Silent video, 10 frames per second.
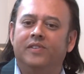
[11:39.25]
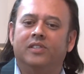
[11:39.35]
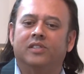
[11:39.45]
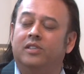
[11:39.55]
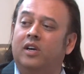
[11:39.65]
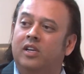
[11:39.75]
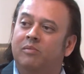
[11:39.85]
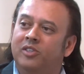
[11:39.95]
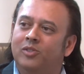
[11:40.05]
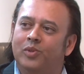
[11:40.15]
is
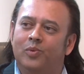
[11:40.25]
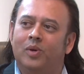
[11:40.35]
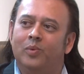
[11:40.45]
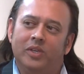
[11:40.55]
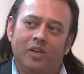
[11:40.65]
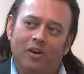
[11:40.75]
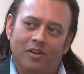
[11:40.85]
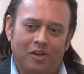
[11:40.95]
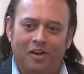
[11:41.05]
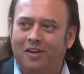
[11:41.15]
synonymous with what we call
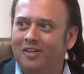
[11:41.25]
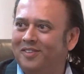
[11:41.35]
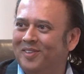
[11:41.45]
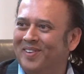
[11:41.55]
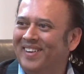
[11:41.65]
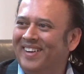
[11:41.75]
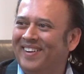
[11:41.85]
God or